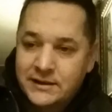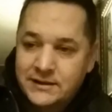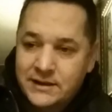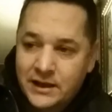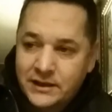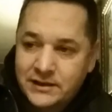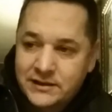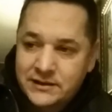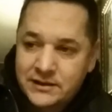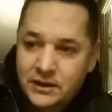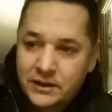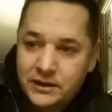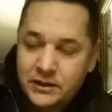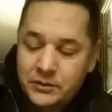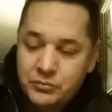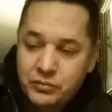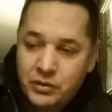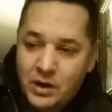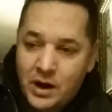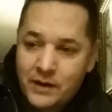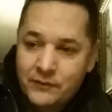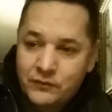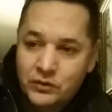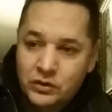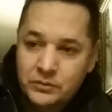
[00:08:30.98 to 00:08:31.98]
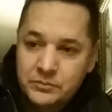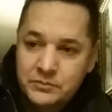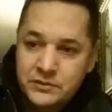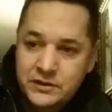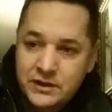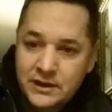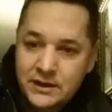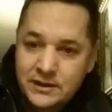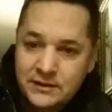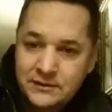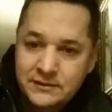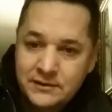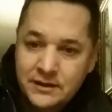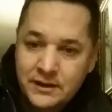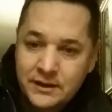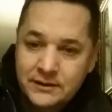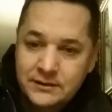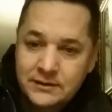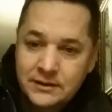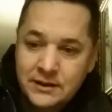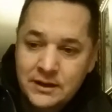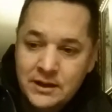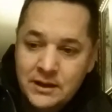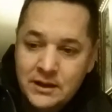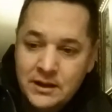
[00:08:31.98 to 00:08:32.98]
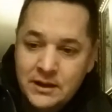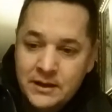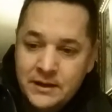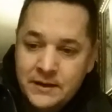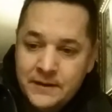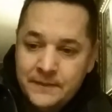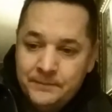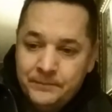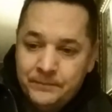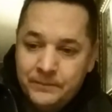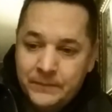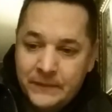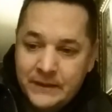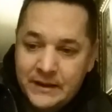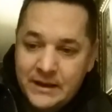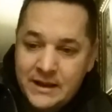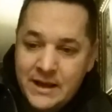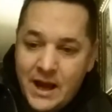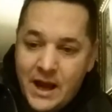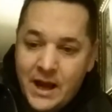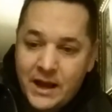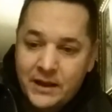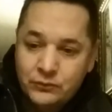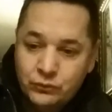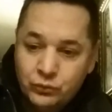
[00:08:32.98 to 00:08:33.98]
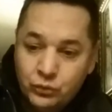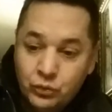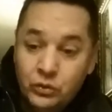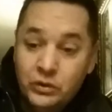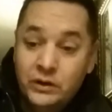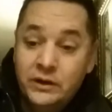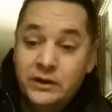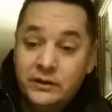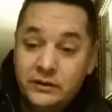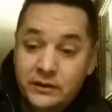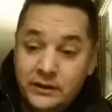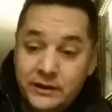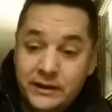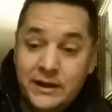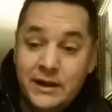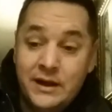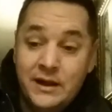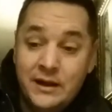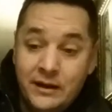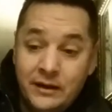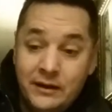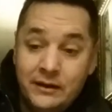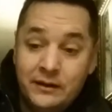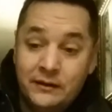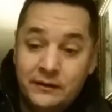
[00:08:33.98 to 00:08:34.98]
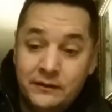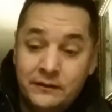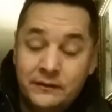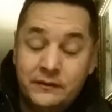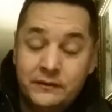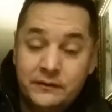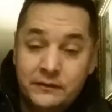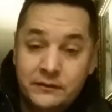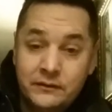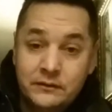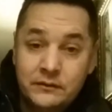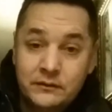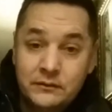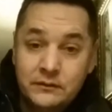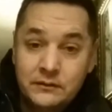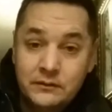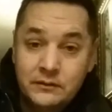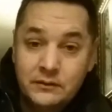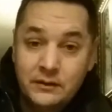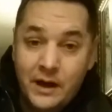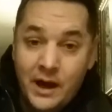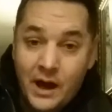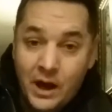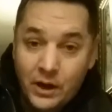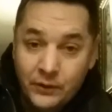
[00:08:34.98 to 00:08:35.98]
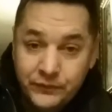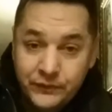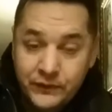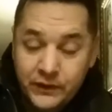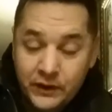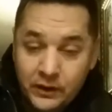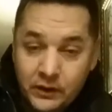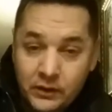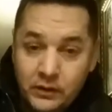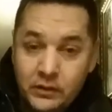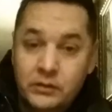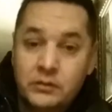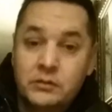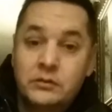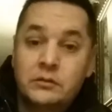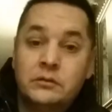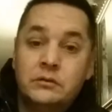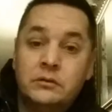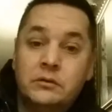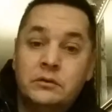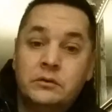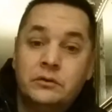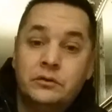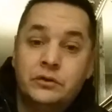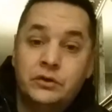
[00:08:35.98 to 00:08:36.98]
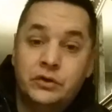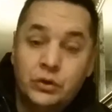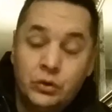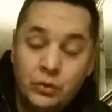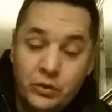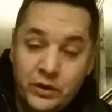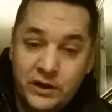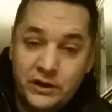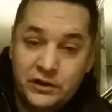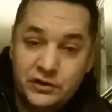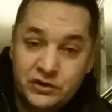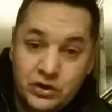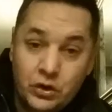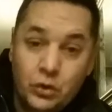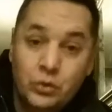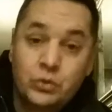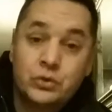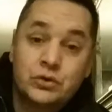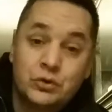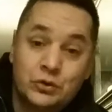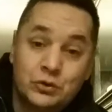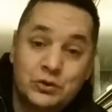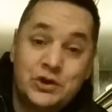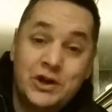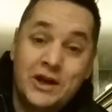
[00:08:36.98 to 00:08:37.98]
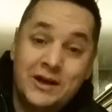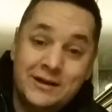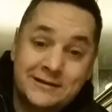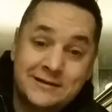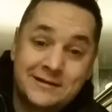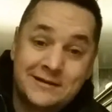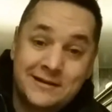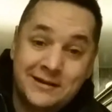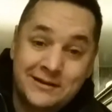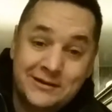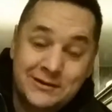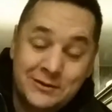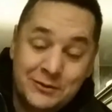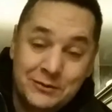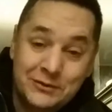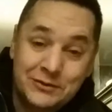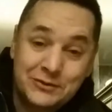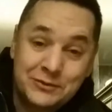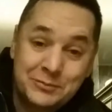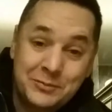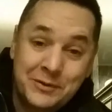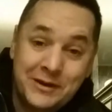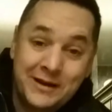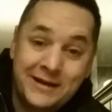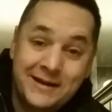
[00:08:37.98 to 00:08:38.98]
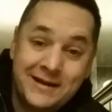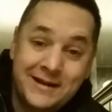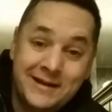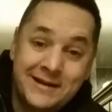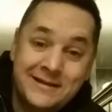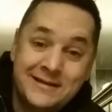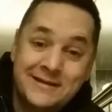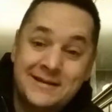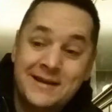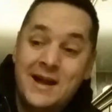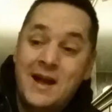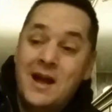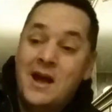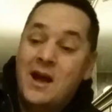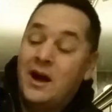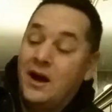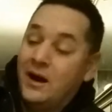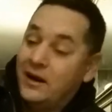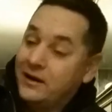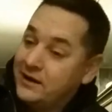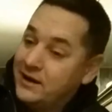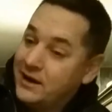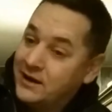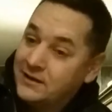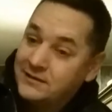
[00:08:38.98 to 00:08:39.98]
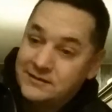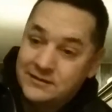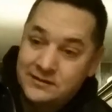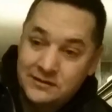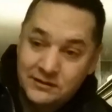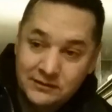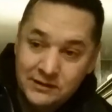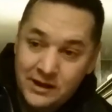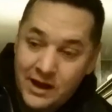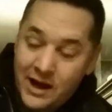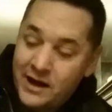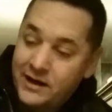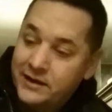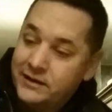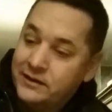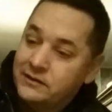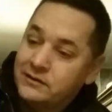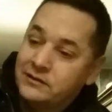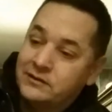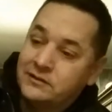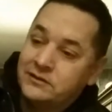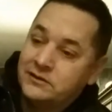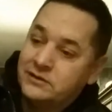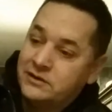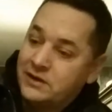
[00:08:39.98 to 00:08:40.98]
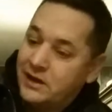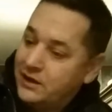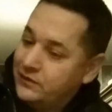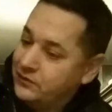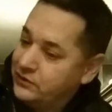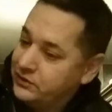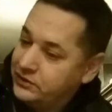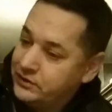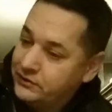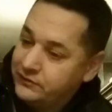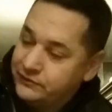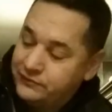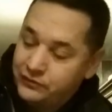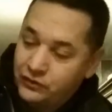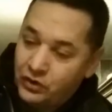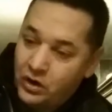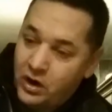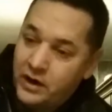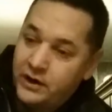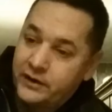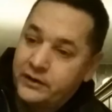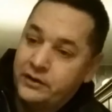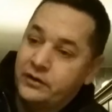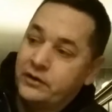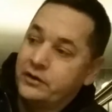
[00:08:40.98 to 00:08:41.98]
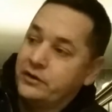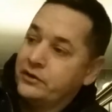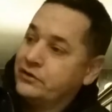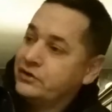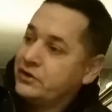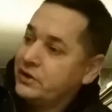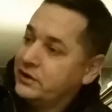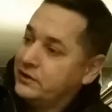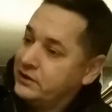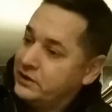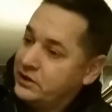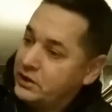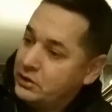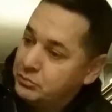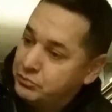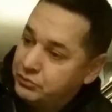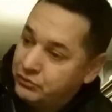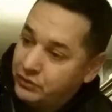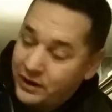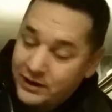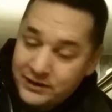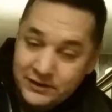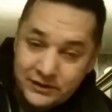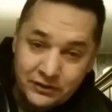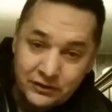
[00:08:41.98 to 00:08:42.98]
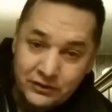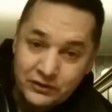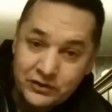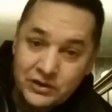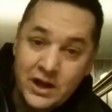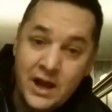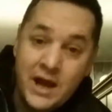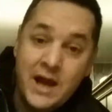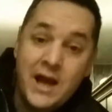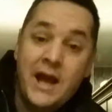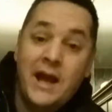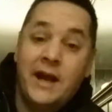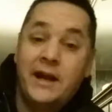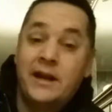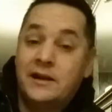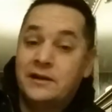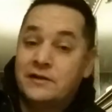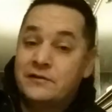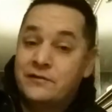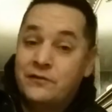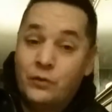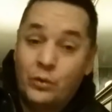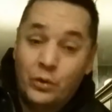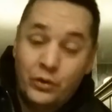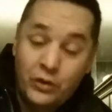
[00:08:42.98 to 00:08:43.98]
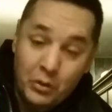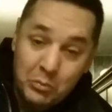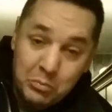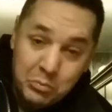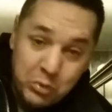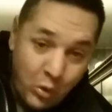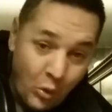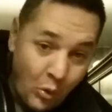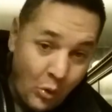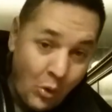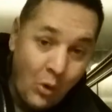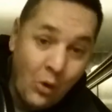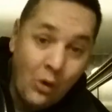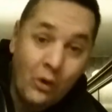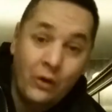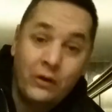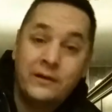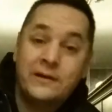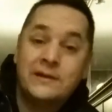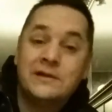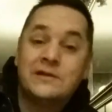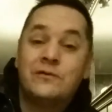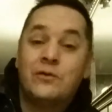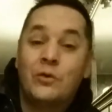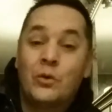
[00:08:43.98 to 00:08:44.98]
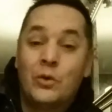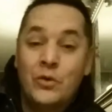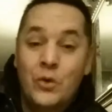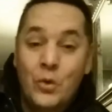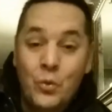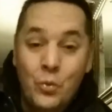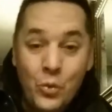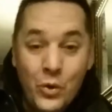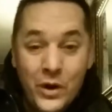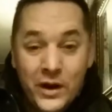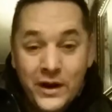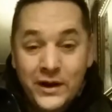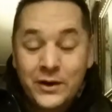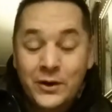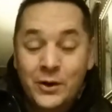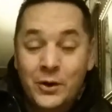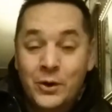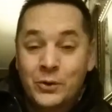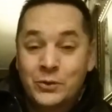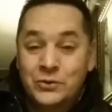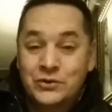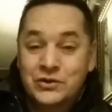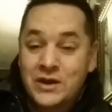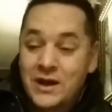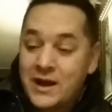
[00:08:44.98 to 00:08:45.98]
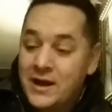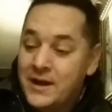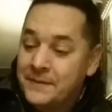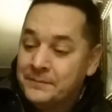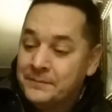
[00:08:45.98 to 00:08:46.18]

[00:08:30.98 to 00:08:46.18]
as I study Proverbs is that God really is out there doing social justice, so to speak. He's against the liars and the defrauders and the oppressors, and he's for the poor, he's for the widows,